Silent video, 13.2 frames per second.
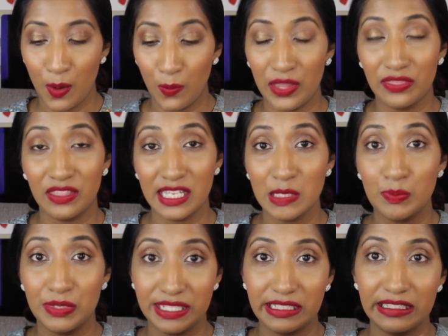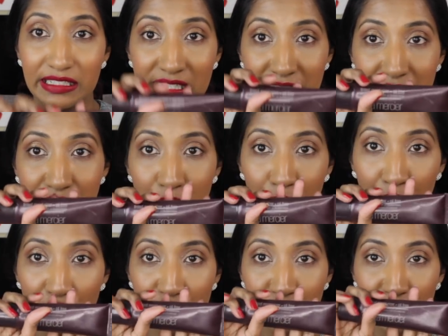with this particular tinted
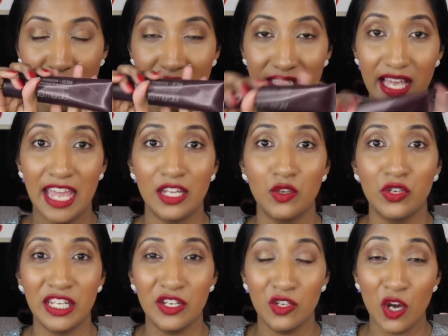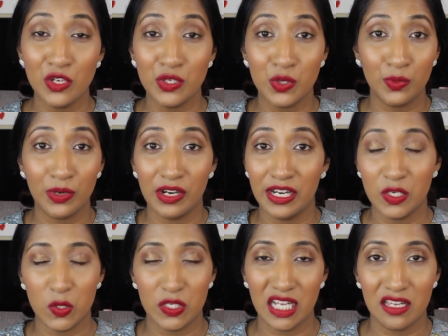moisturizer, and you need not to
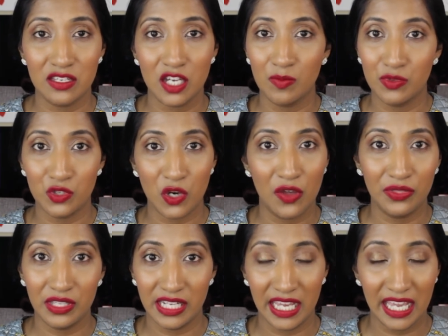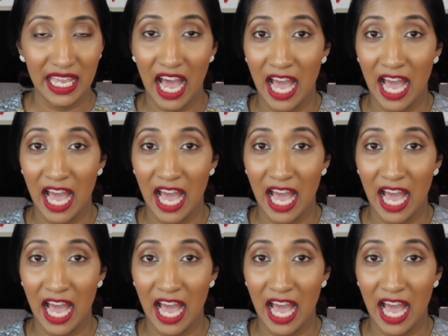worry to touch up throughout the day.